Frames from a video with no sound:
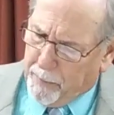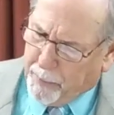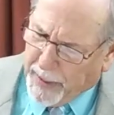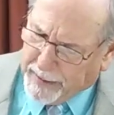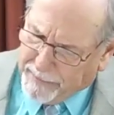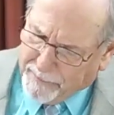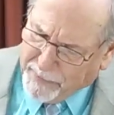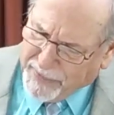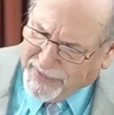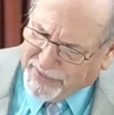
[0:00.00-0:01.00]
But
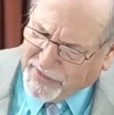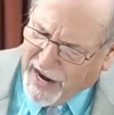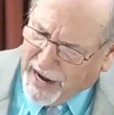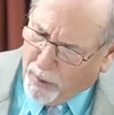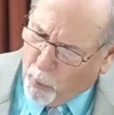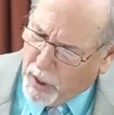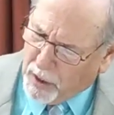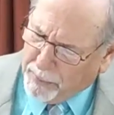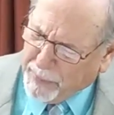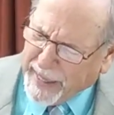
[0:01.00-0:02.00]
there
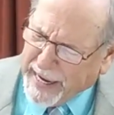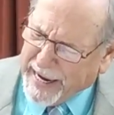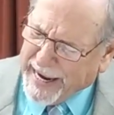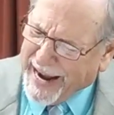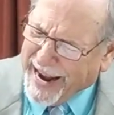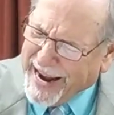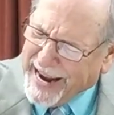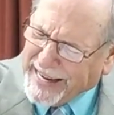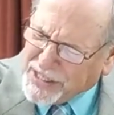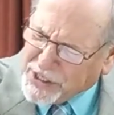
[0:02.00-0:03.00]
will be a